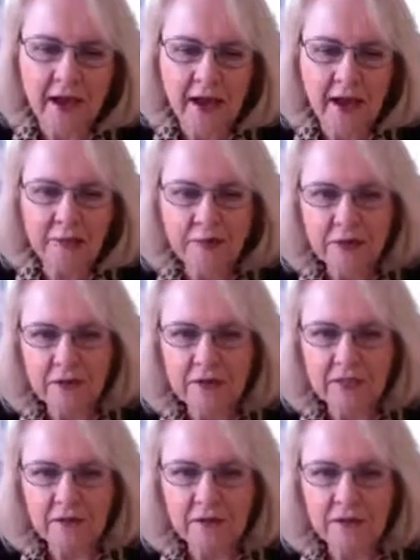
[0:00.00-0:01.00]
I put
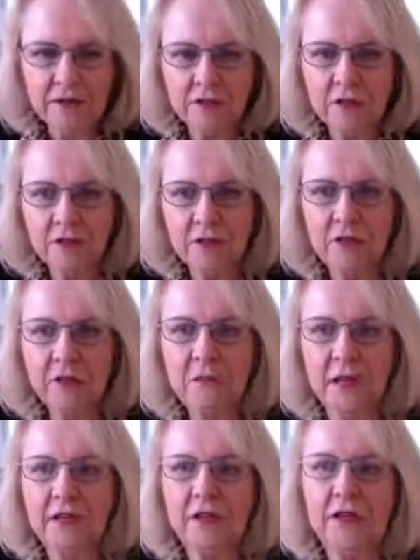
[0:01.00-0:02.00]
this out there so that you
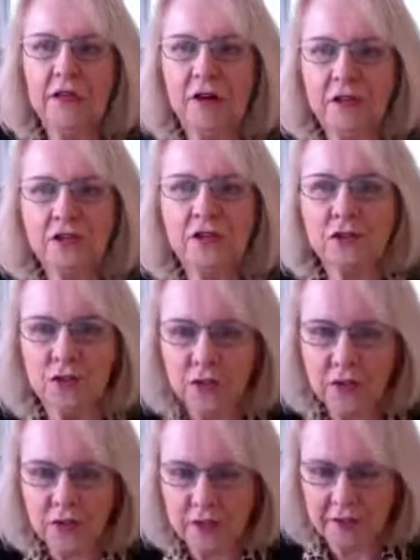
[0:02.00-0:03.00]
make a conscious
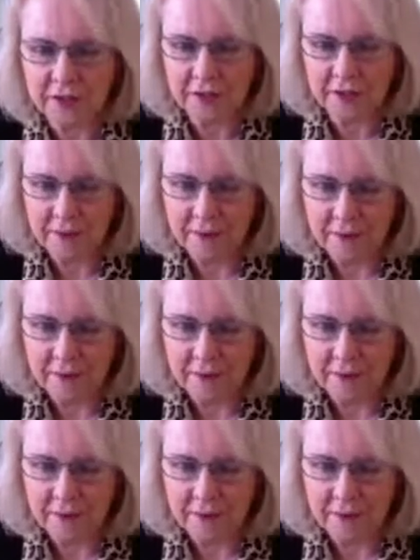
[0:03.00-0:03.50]
choice,